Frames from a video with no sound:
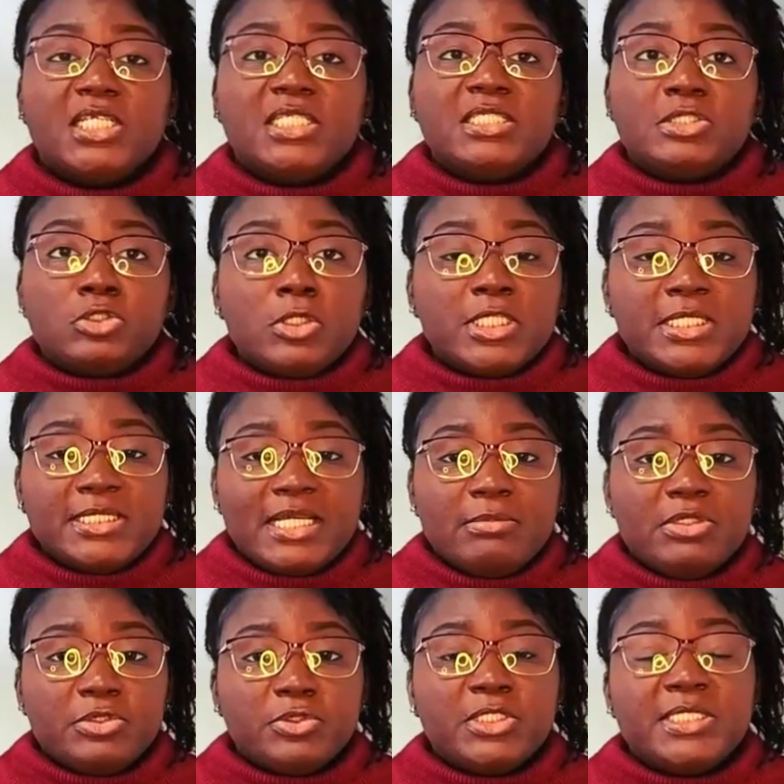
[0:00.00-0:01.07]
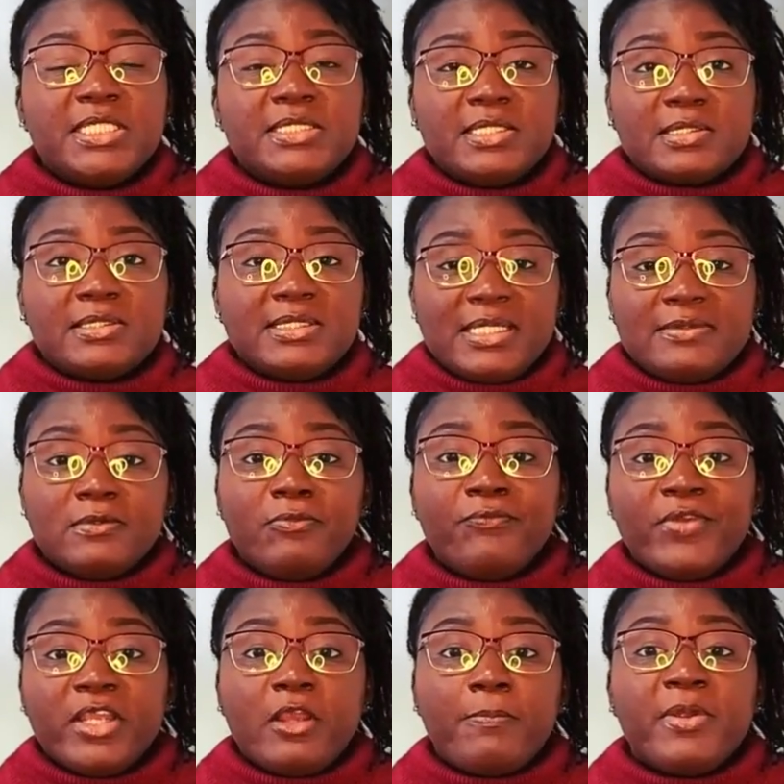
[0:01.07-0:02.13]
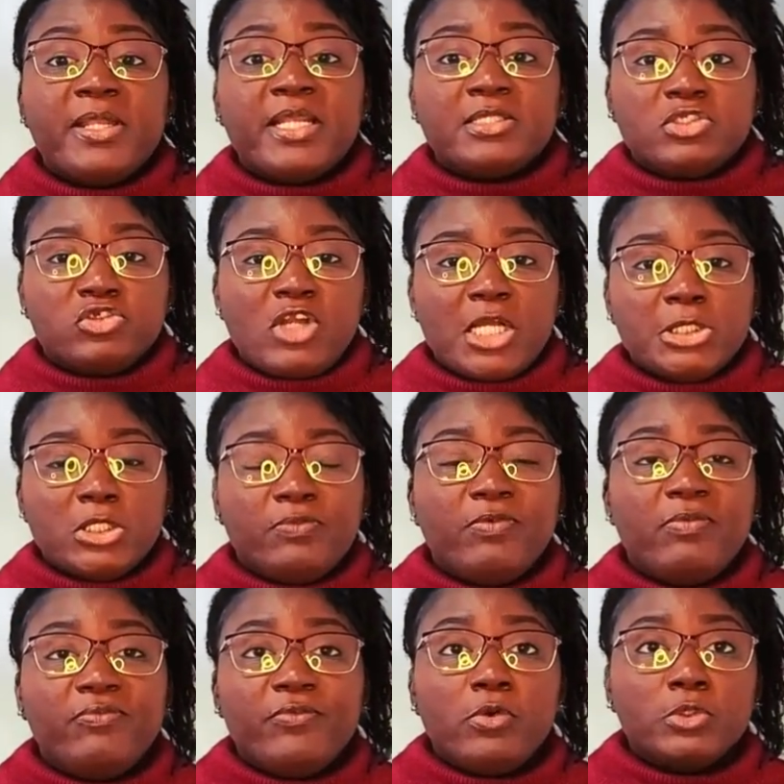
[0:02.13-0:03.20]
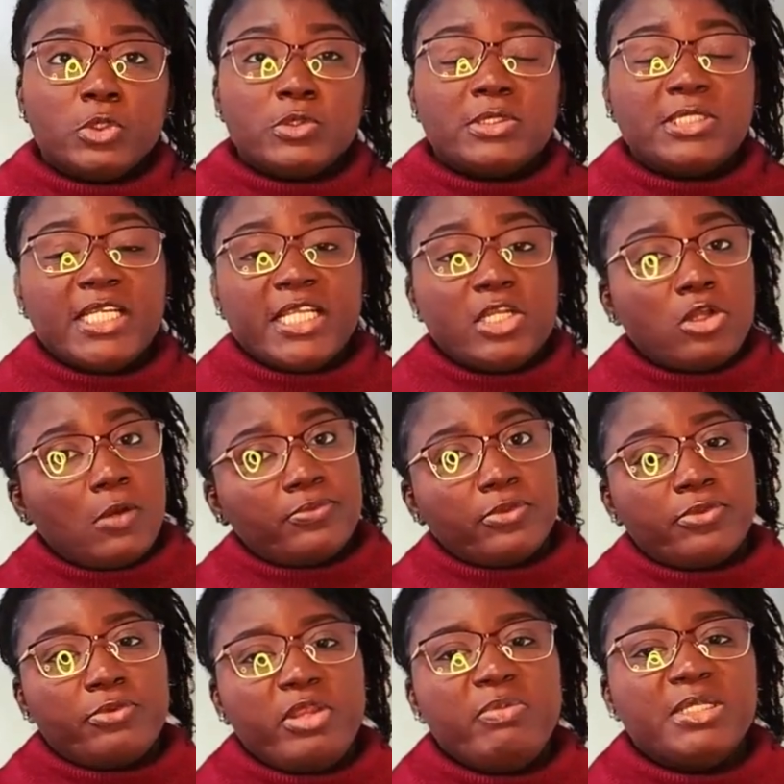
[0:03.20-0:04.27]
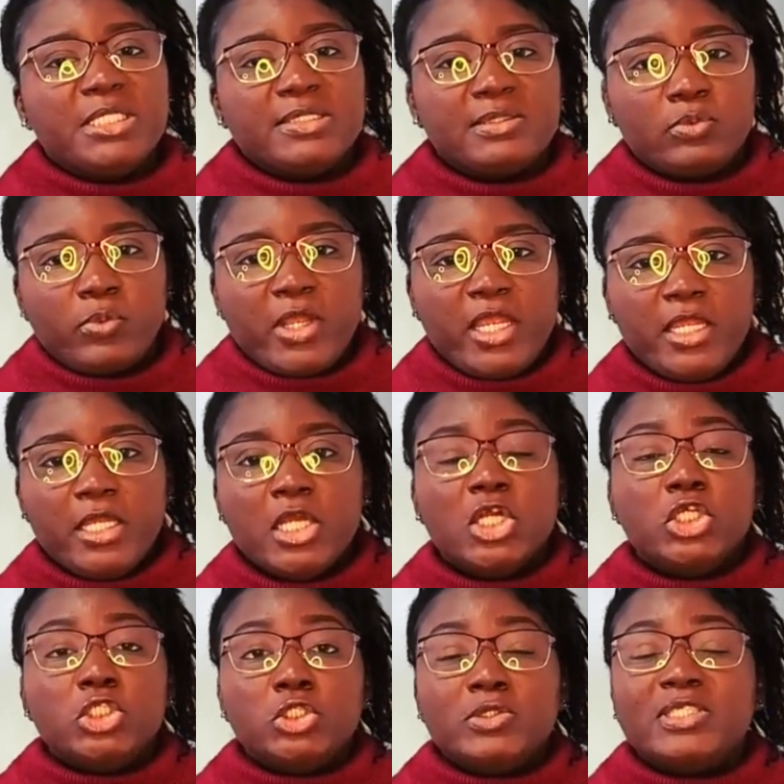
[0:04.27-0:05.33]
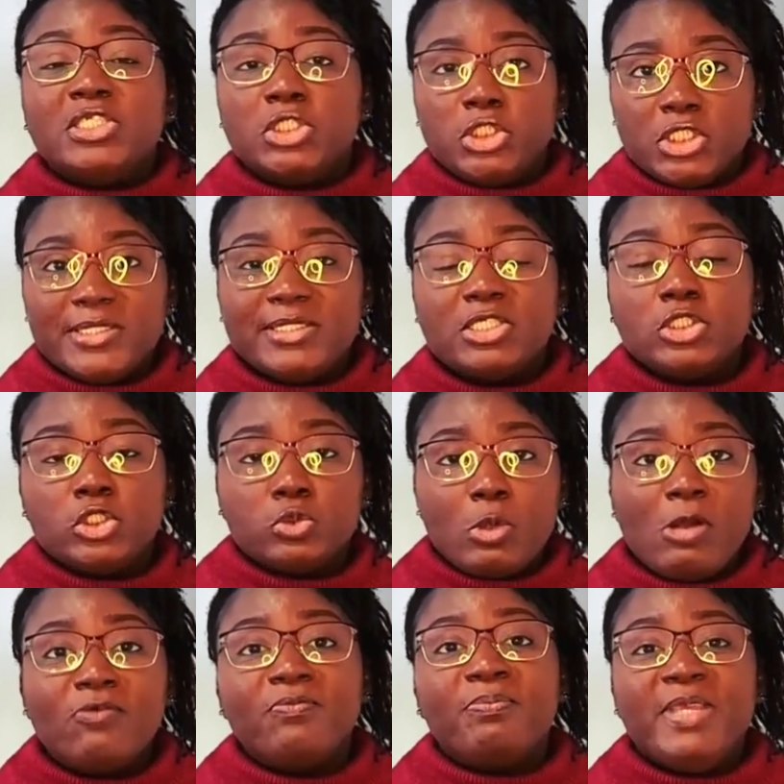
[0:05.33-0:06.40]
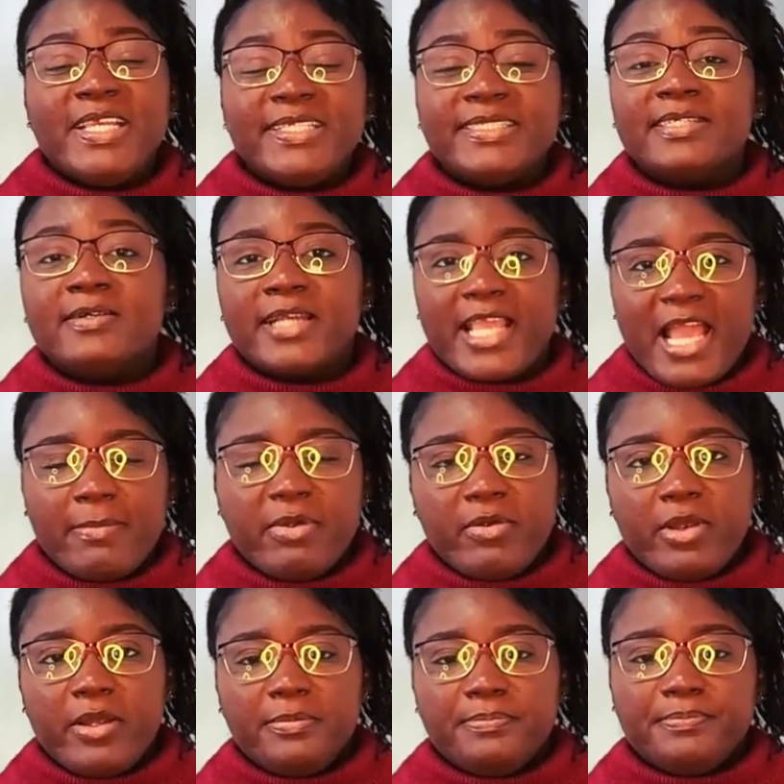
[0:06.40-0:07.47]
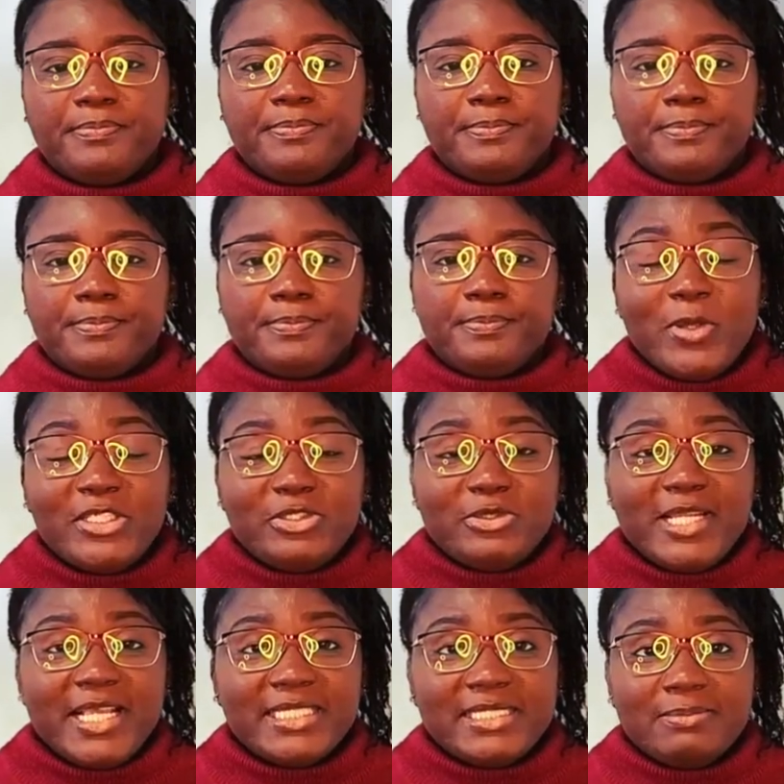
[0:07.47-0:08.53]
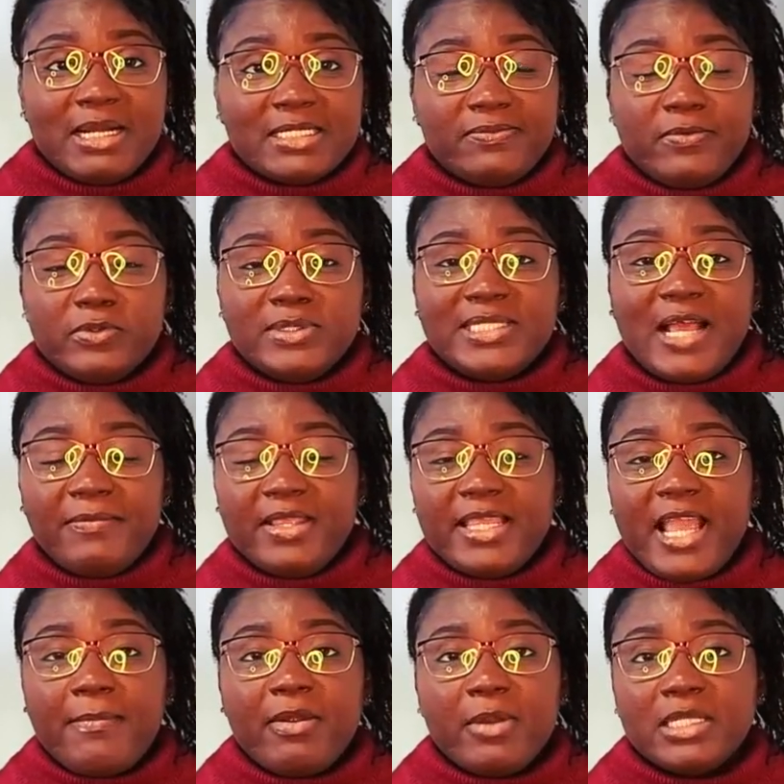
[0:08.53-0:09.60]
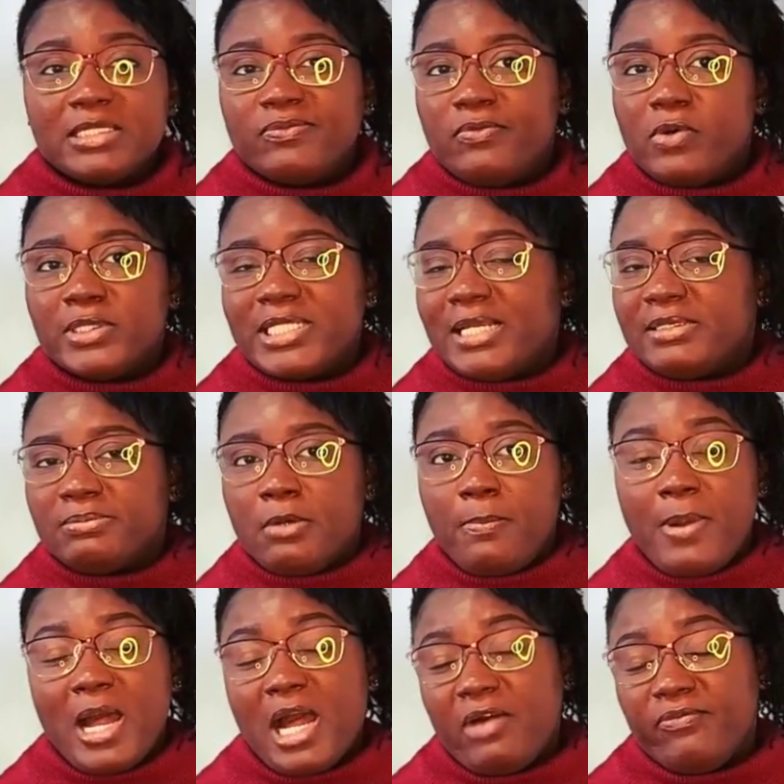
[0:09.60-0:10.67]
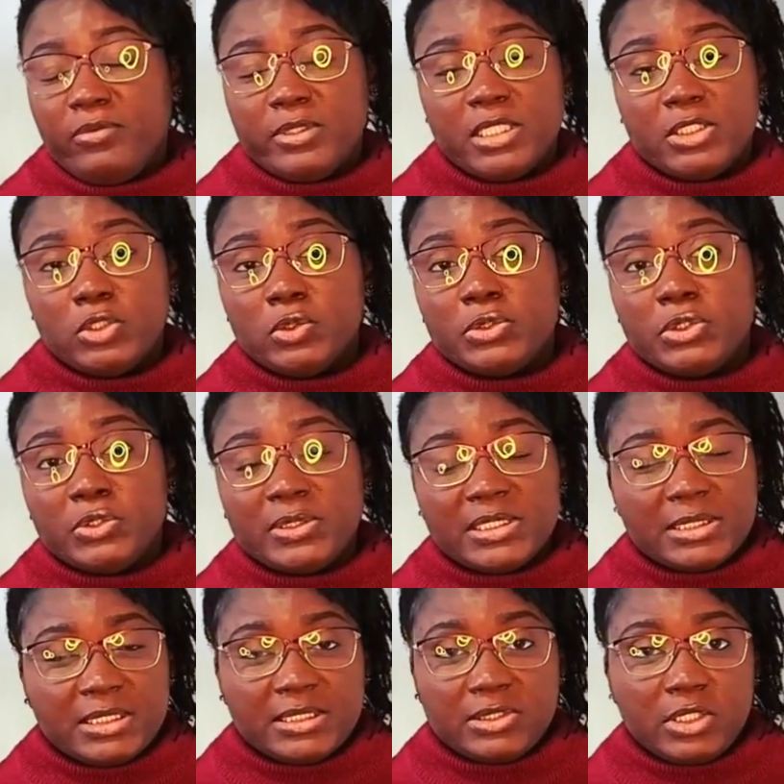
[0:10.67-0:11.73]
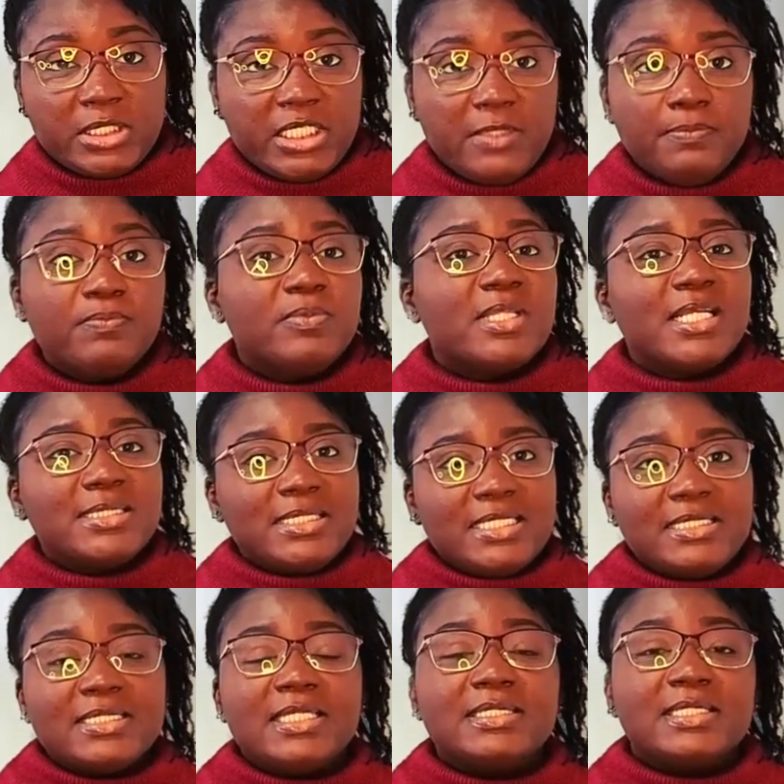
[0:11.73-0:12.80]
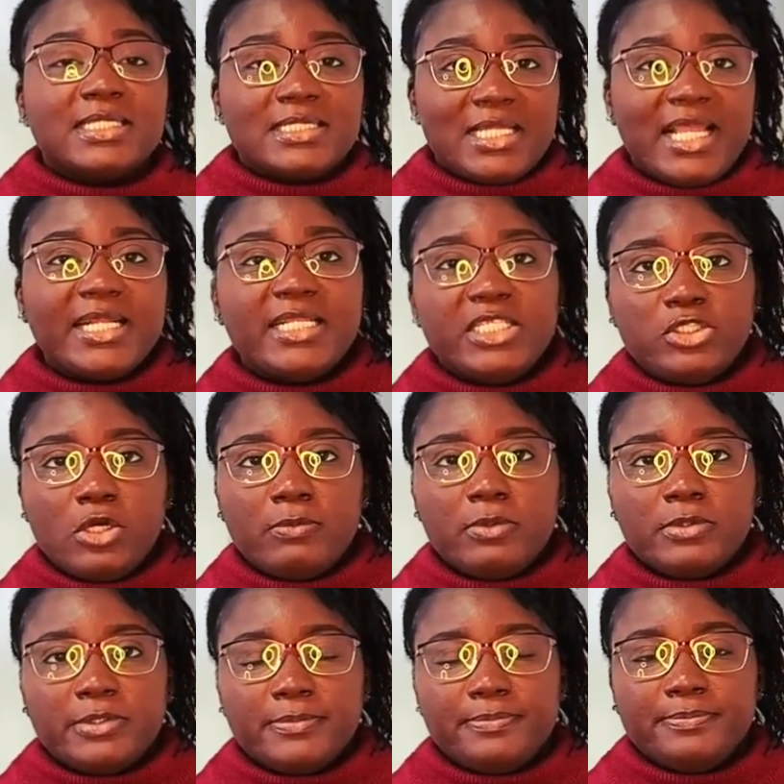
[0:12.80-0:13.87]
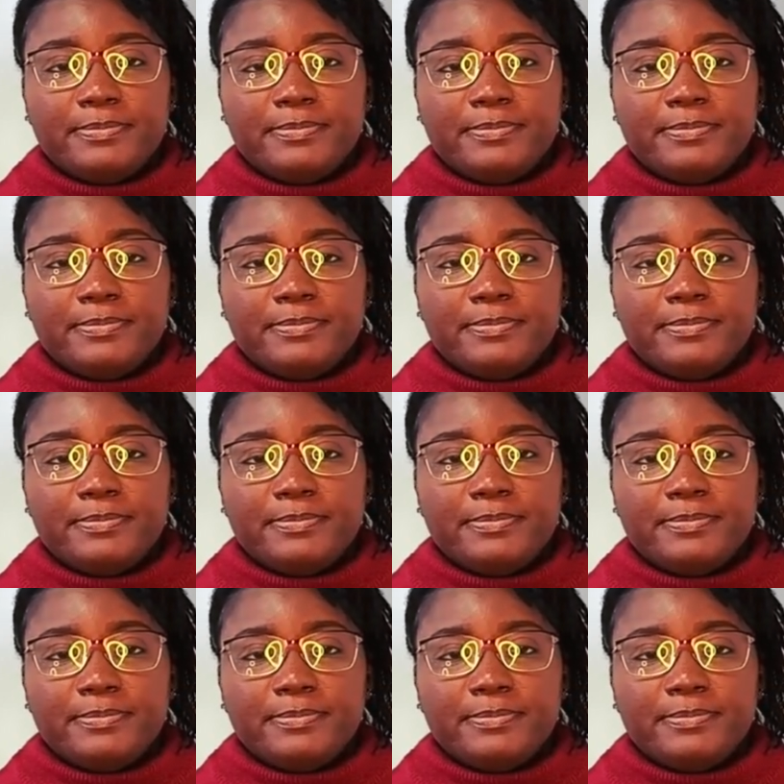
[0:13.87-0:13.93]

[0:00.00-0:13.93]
The study demonstrated successful fingerprint extraction from photos taken up to three meters away using just a twelve pixel camera. With today's smartphones having cameras four times more powerful than those used in the study, that distance has likely doubled.